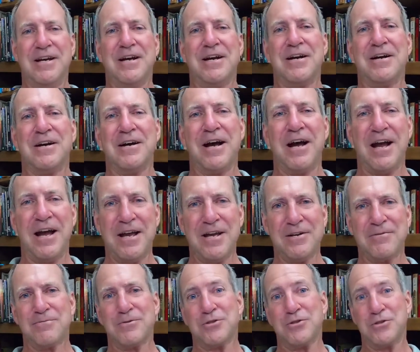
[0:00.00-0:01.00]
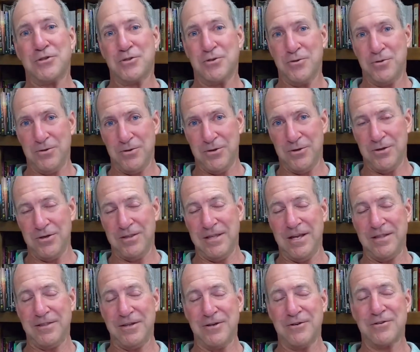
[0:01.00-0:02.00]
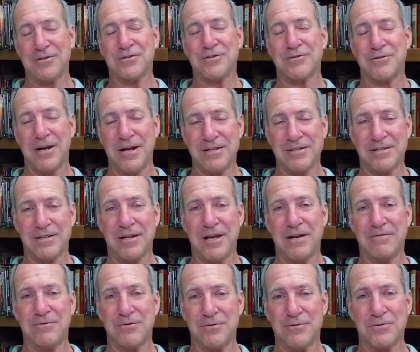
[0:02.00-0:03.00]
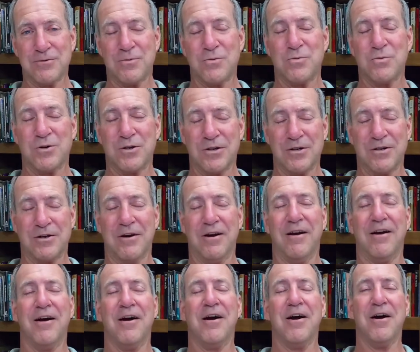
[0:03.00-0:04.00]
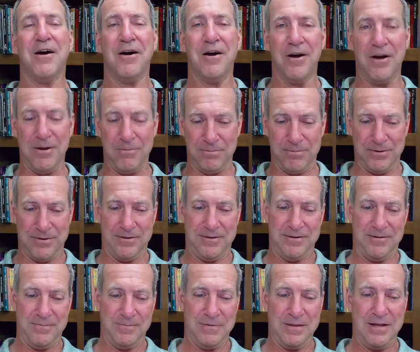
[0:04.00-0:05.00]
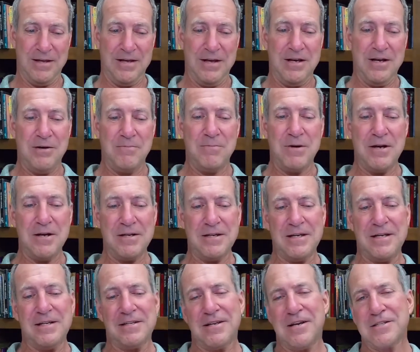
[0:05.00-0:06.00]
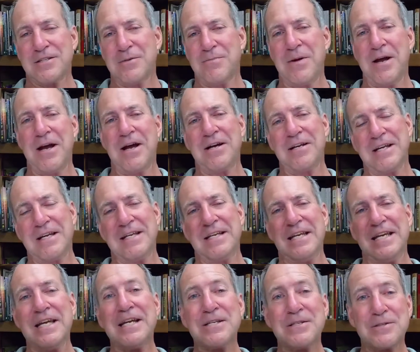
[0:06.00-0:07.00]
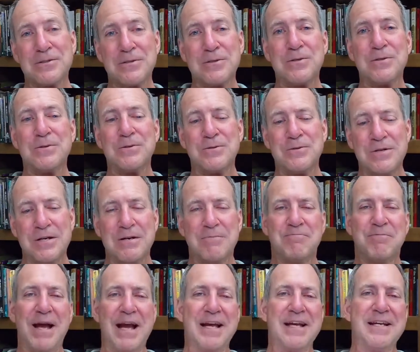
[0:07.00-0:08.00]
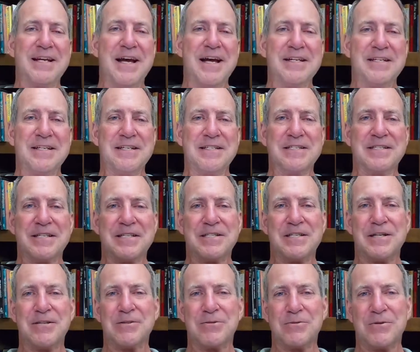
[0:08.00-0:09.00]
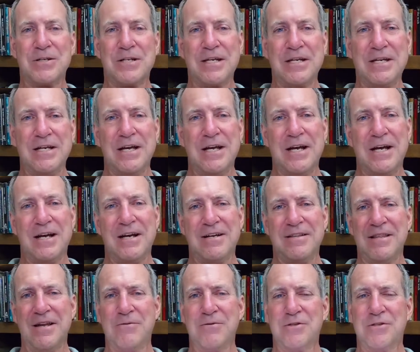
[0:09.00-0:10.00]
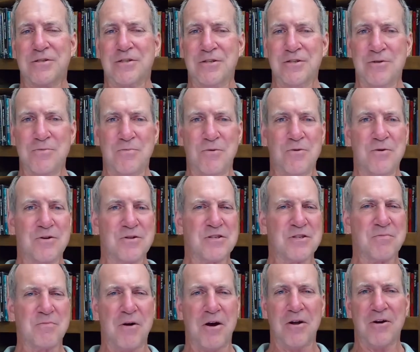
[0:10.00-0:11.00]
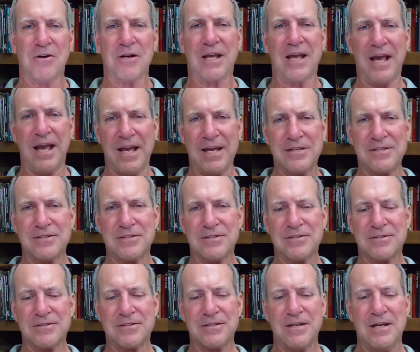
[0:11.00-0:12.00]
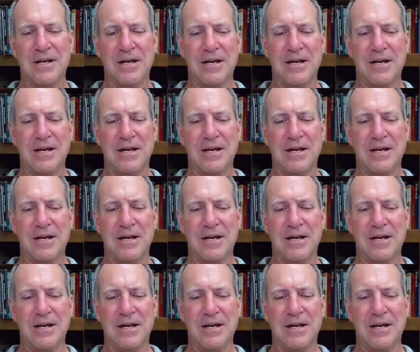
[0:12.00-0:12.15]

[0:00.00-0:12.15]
I am sure that their stress levels were up. But he talks about at his zoo back in 1963, they were still more in smaller cages.